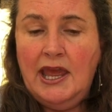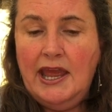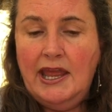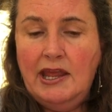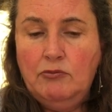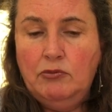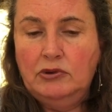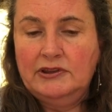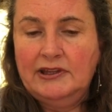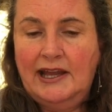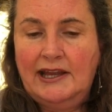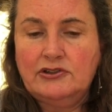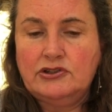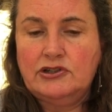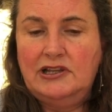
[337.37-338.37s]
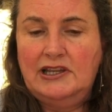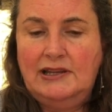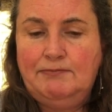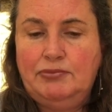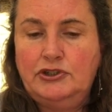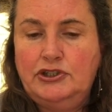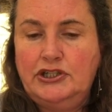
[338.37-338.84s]
it will naturally
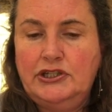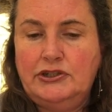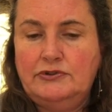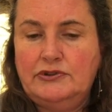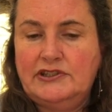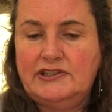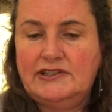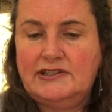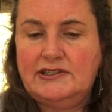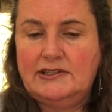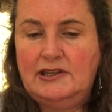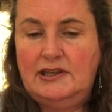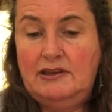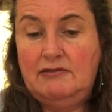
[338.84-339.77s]
produce